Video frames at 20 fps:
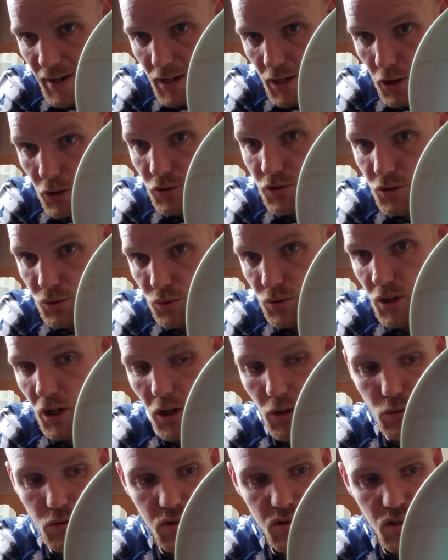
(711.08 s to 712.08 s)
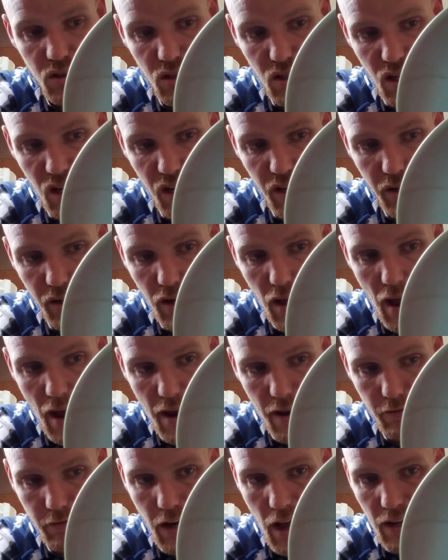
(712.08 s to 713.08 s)
go-to ghost, and I
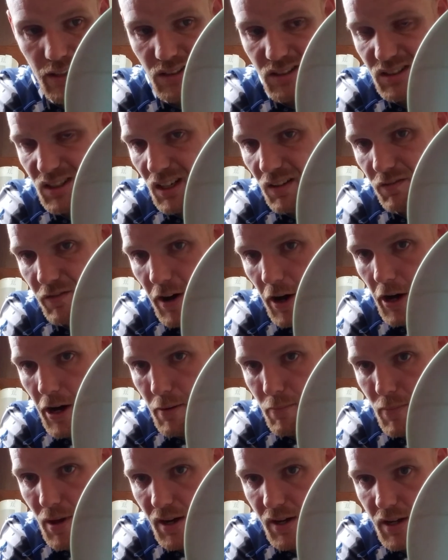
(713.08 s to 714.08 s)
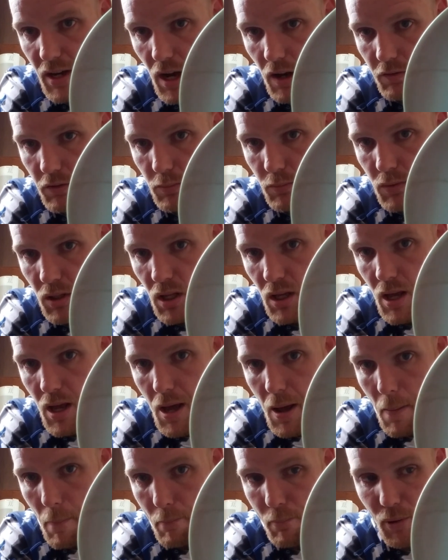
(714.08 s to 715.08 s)
have not seen very many of them,
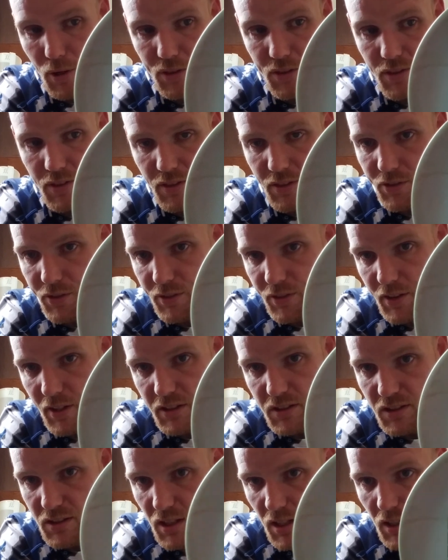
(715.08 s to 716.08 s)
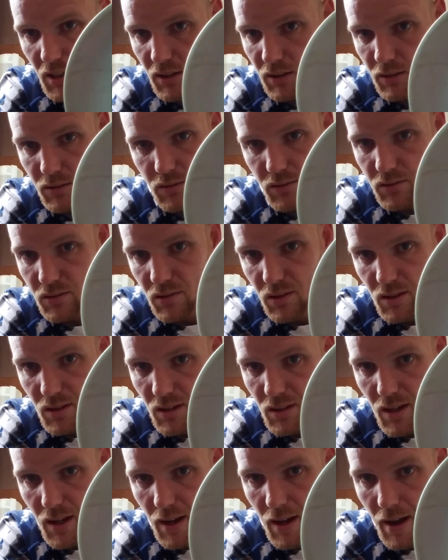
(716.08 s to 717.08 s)
but this thing,
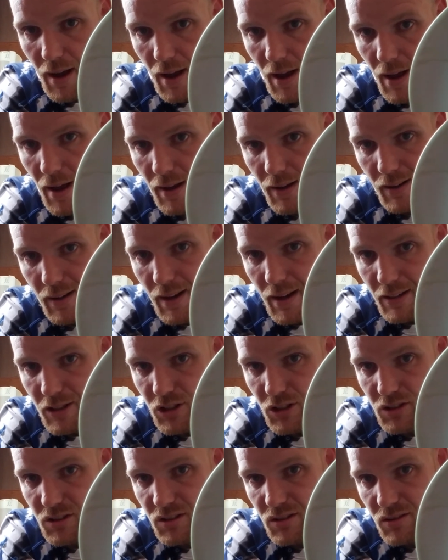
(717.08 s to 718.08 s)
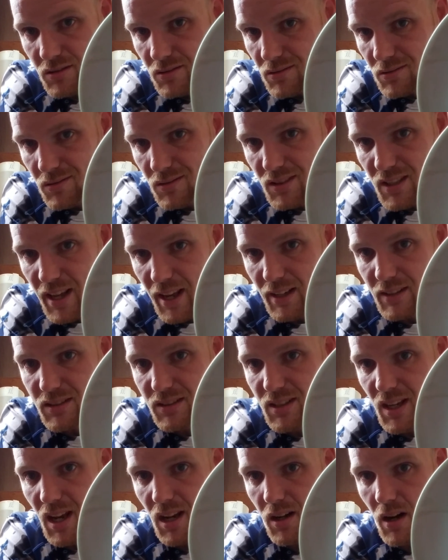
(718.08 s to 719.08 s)
I just can't
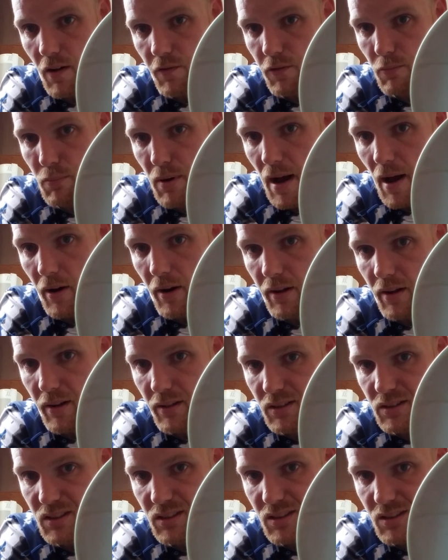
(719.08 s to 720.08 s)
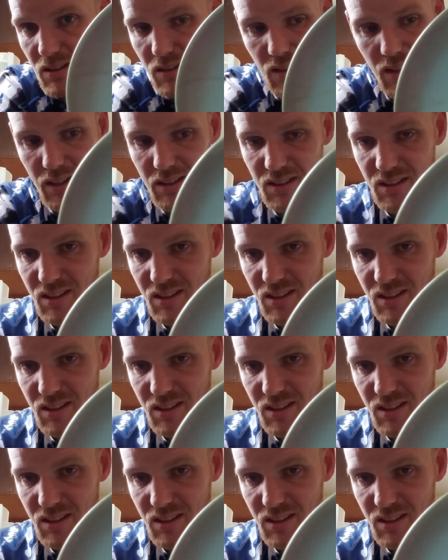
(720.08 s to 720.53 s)
say enough about it. It's